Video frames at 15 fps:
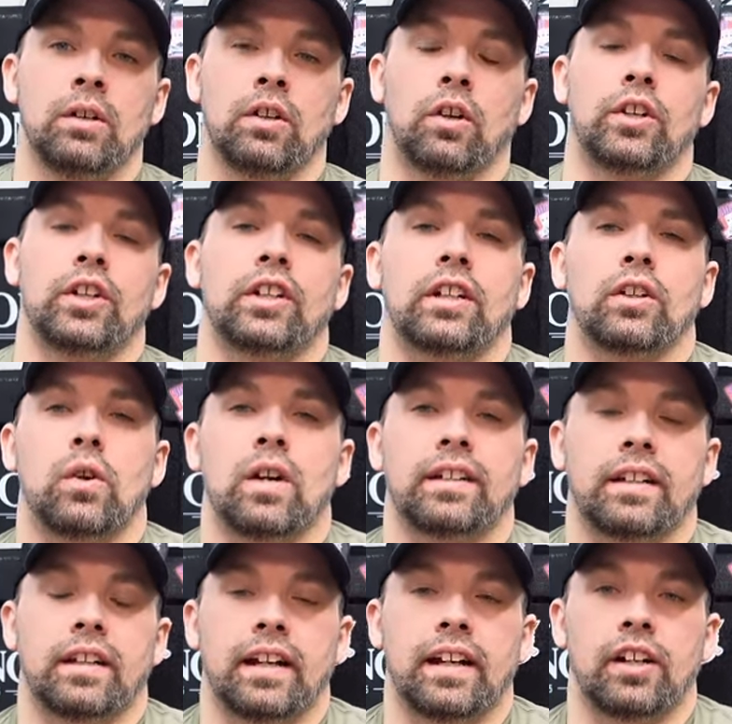Or you can go
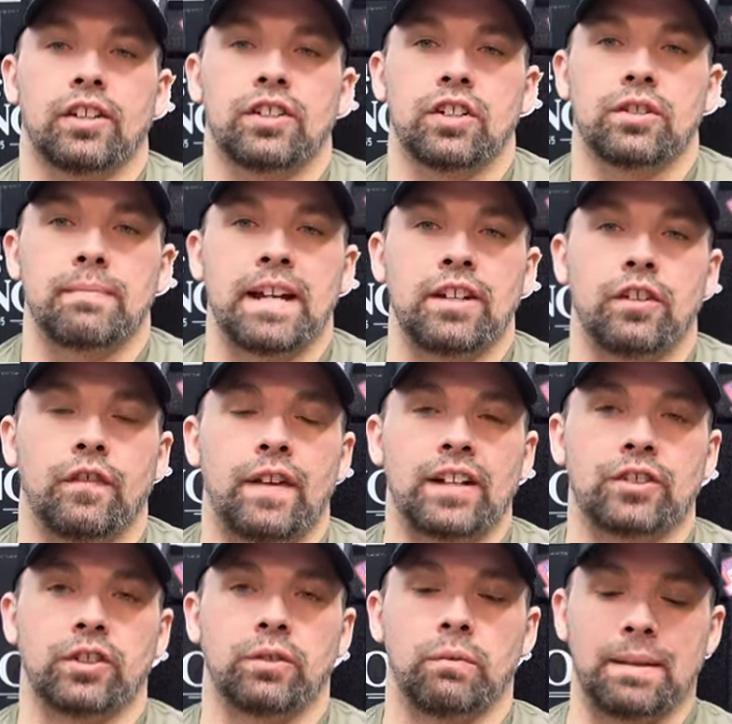onto the Heritage
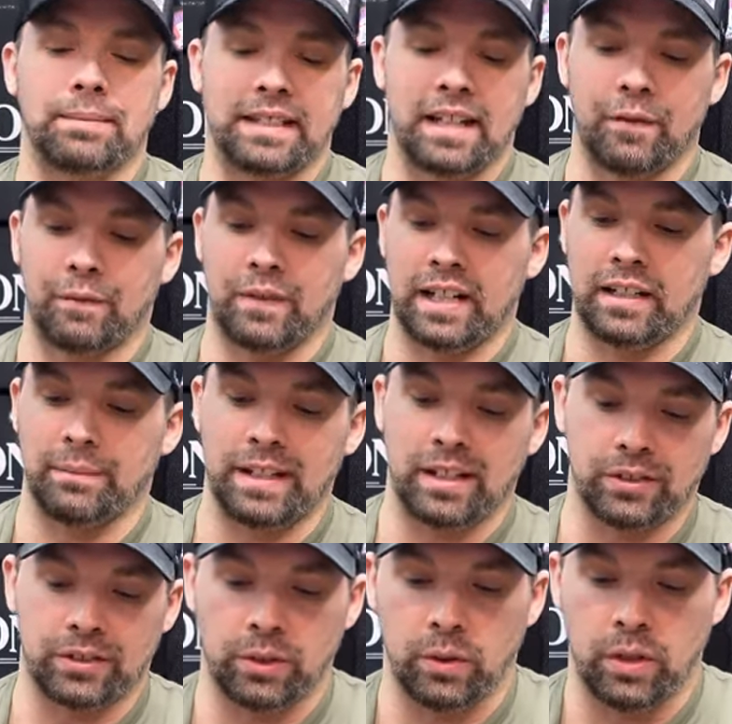Manufacturing website, find them
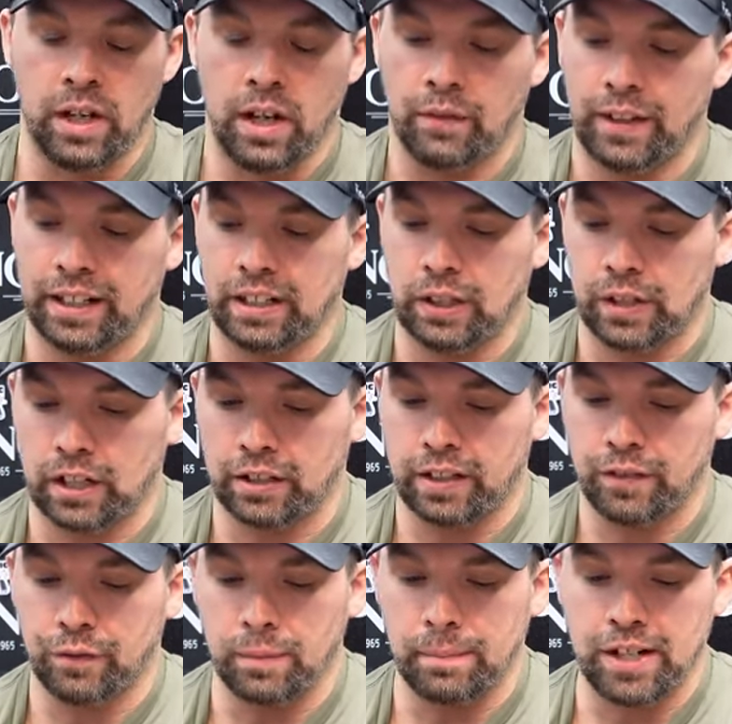there too, find out all the
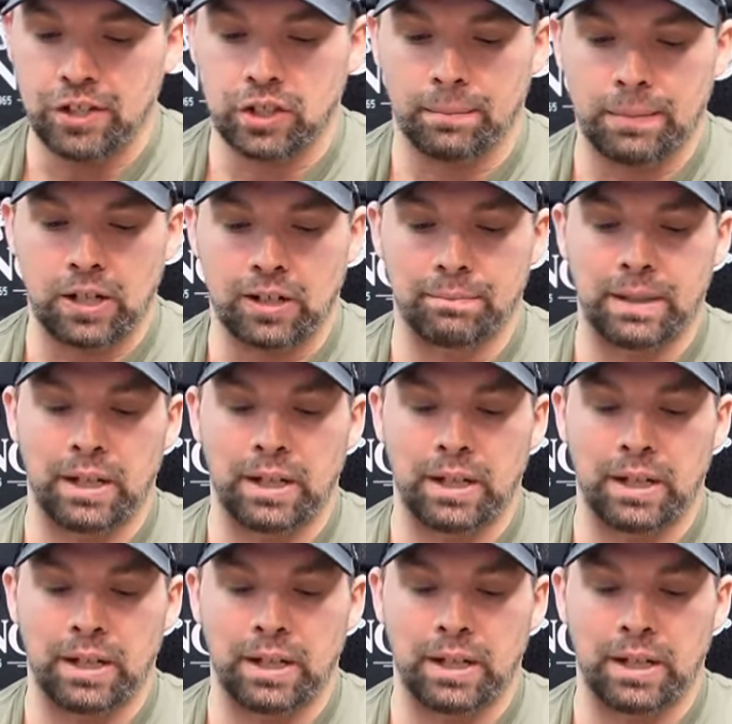information about them.